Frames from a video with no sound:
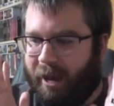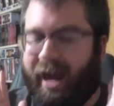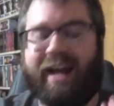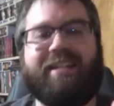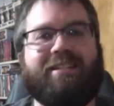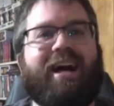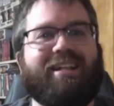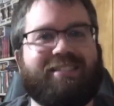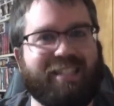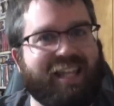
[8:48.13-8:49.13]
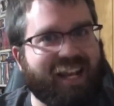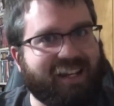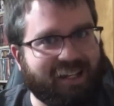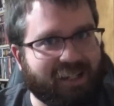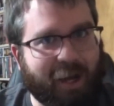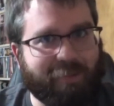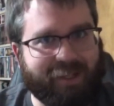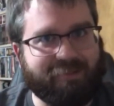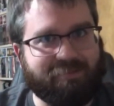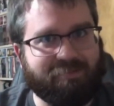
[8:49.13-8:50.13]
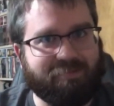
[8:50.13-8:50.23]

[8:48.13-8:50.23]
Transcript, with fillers: I did not see that ending coming.